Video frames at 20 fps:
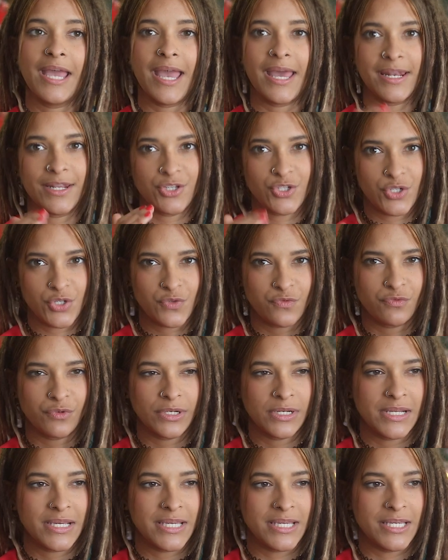and it's just
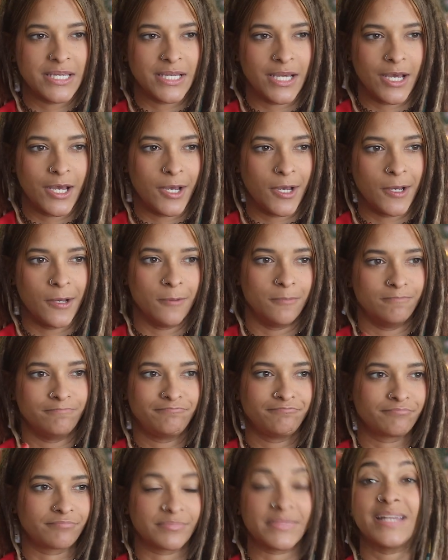really um,
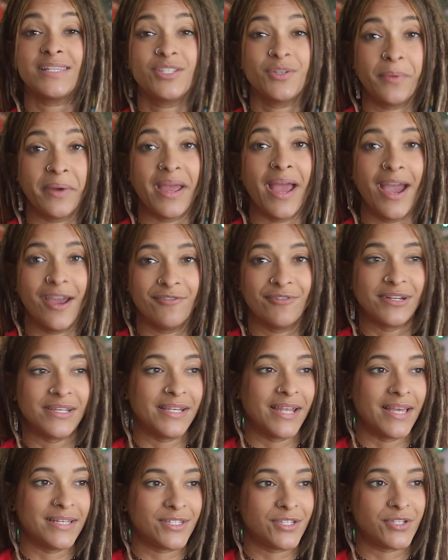that's the way I
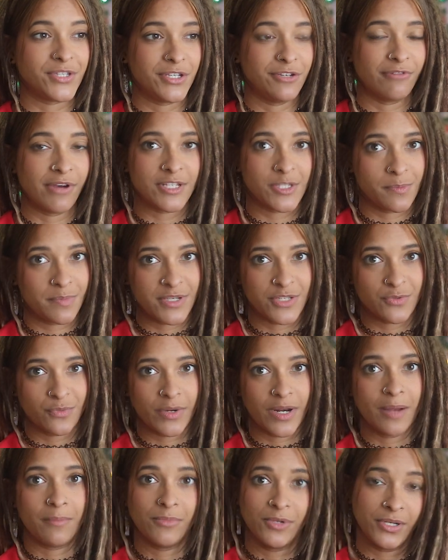really like to see recipes
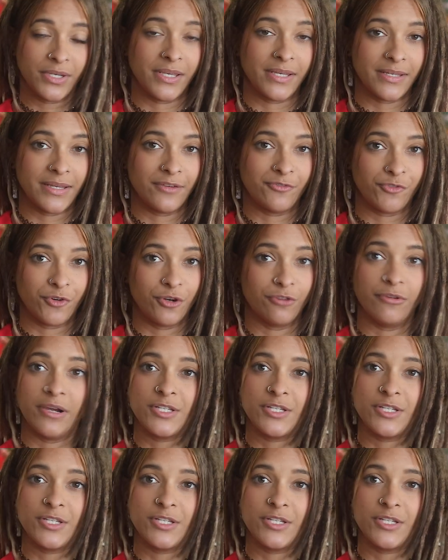when I'm looking for a